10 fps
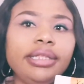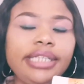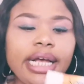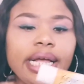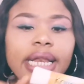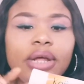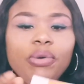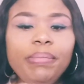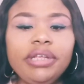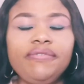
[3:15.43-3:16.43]
take a
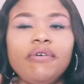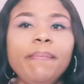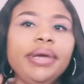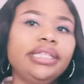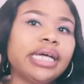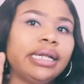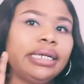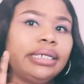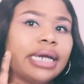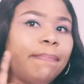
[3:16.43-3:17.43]
little bit from it
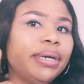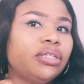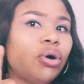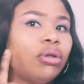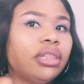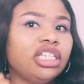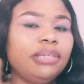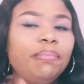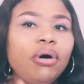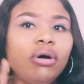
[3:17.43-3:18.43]
and dab it on the
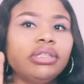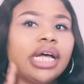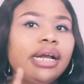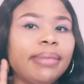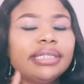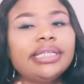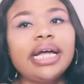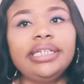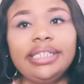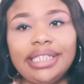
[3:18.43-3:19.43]
spot and
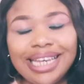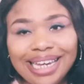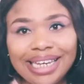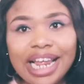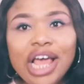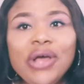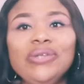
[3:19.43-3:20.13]
massage it in.